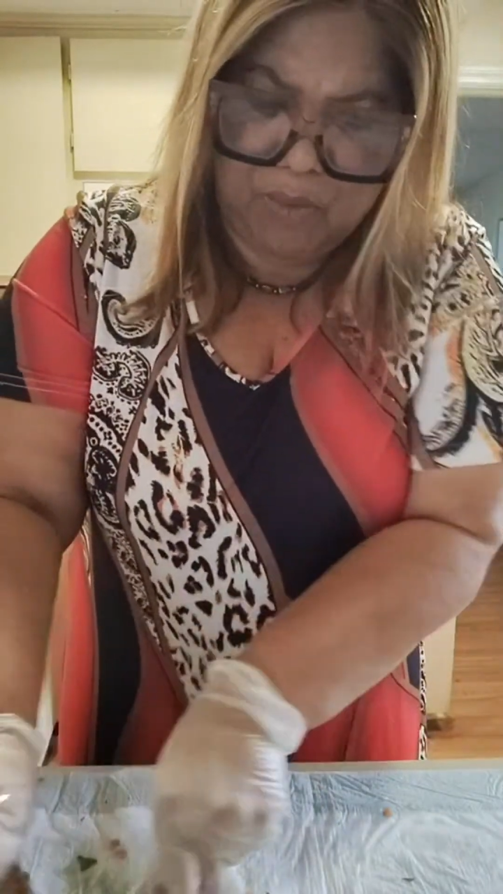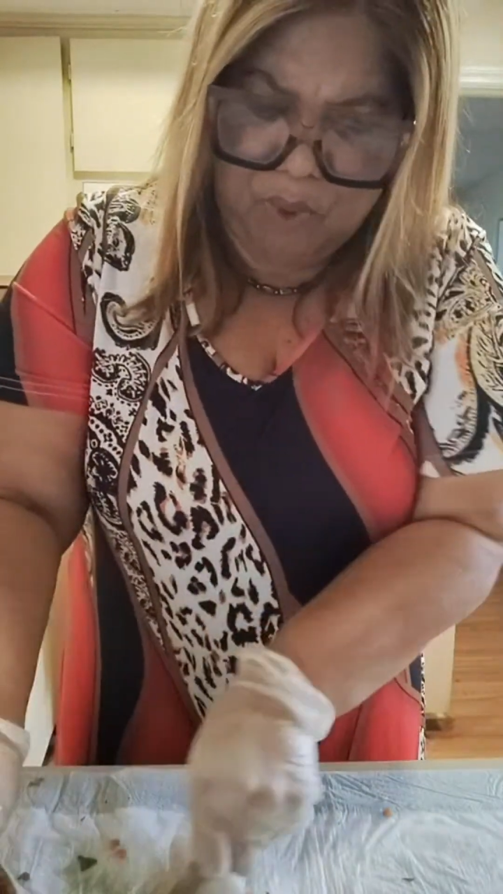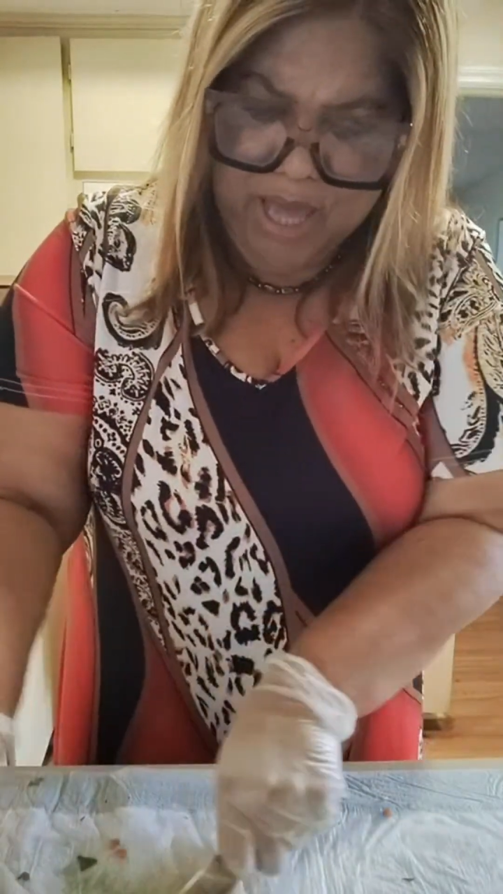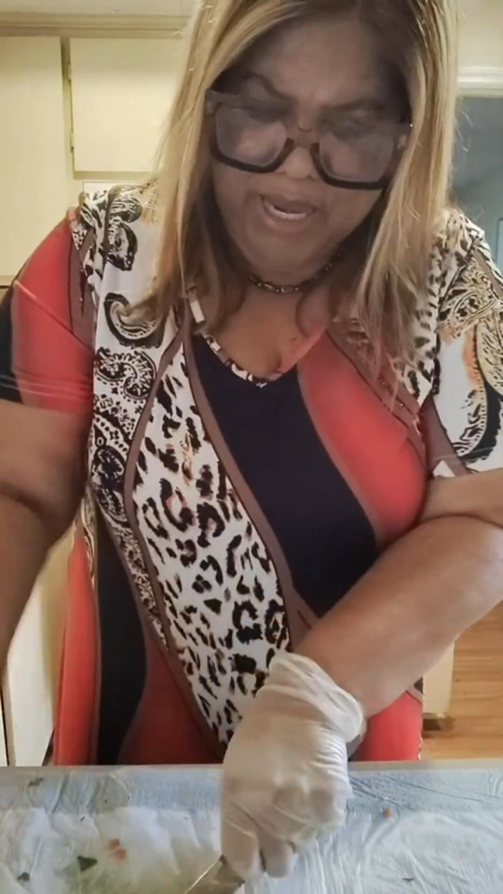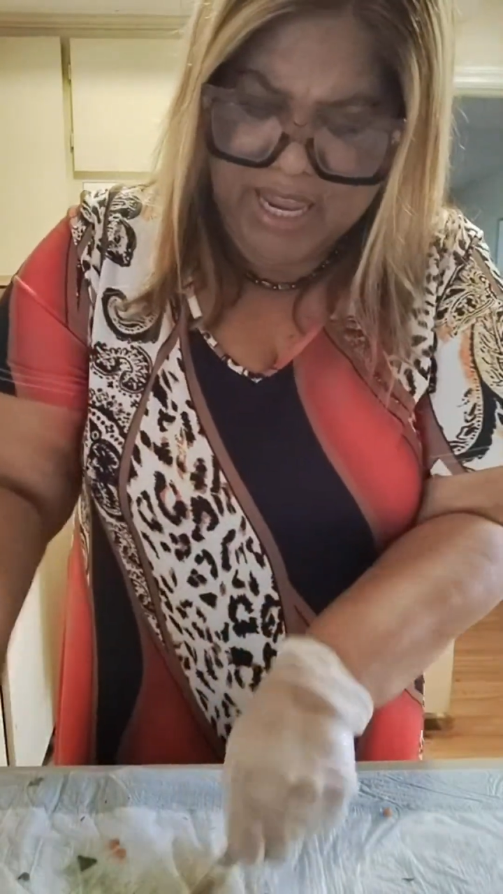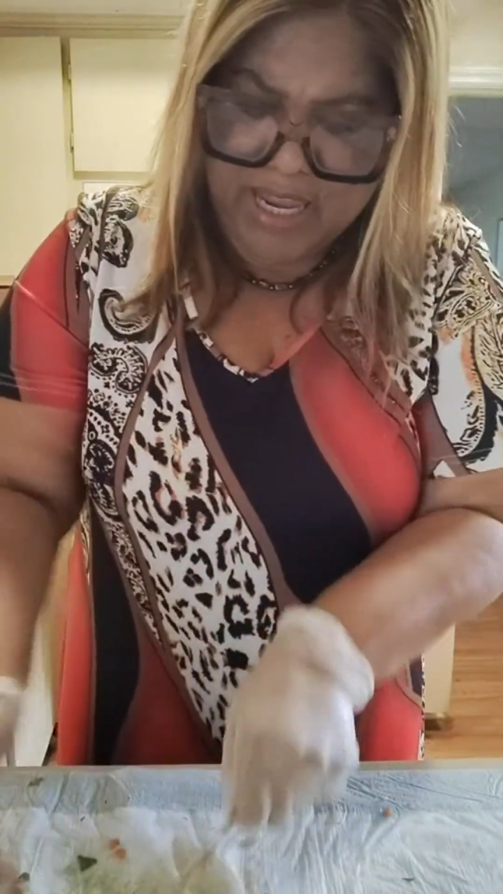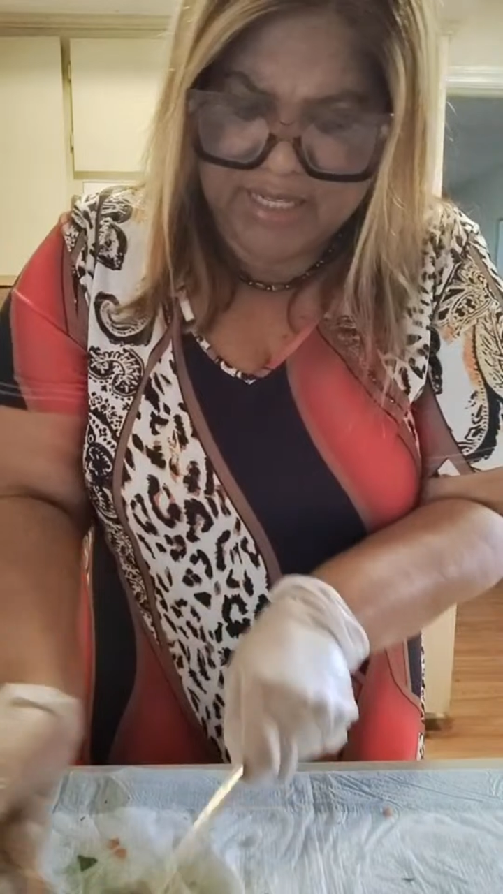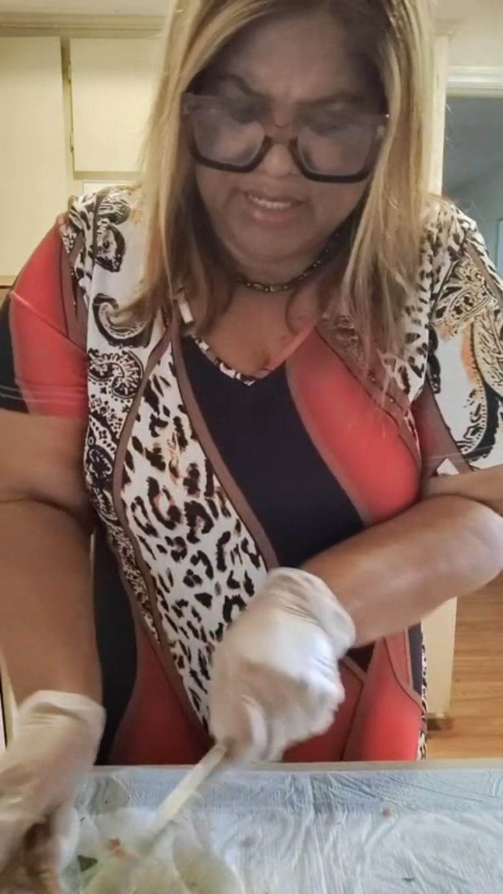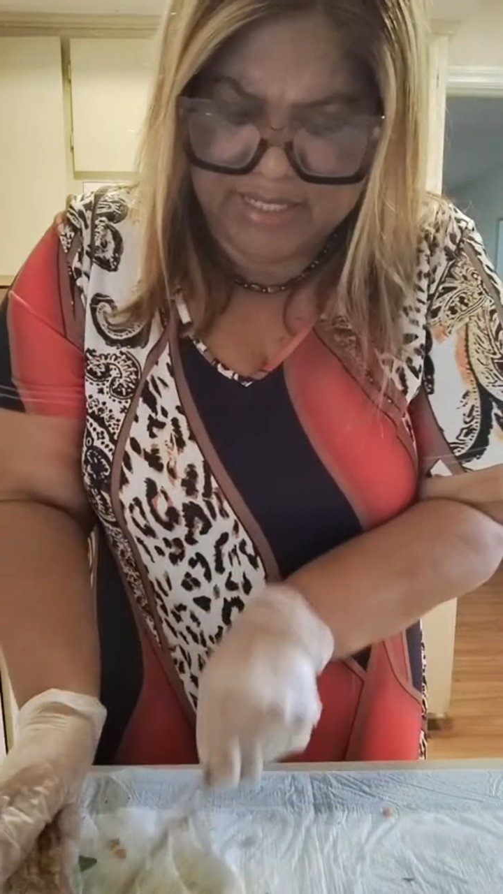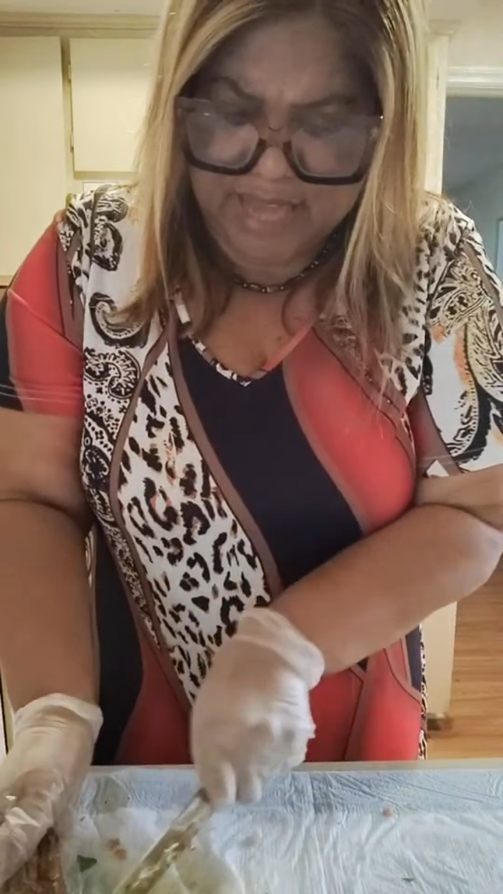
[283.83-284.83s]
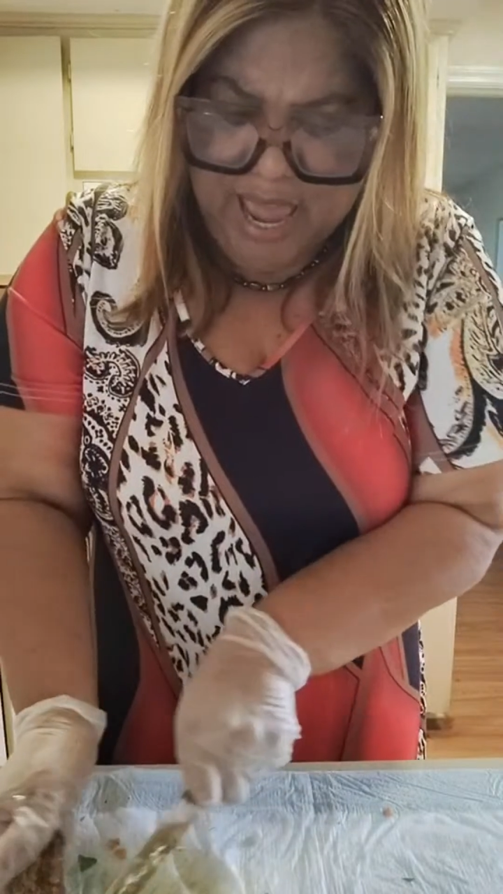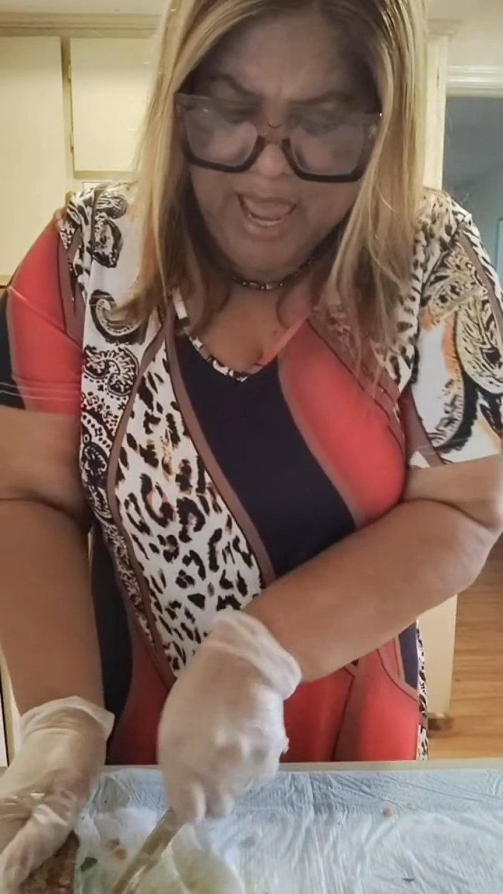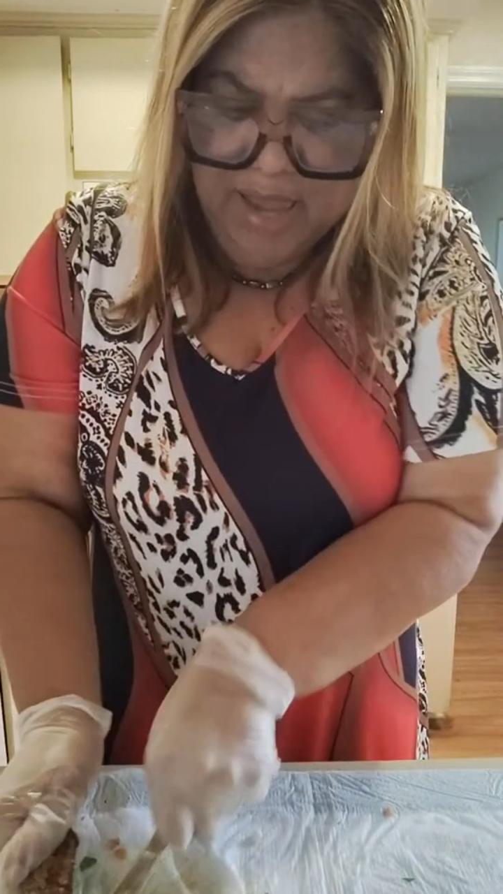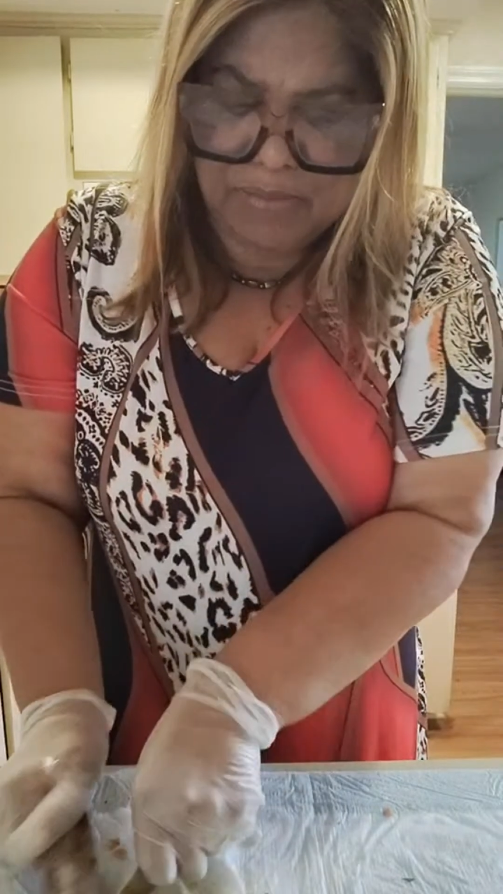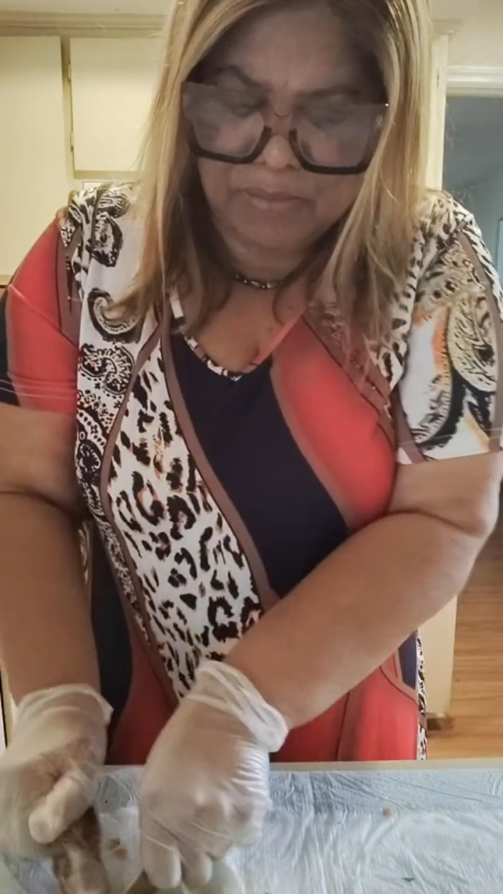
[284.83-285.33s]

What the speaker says: "What is that?"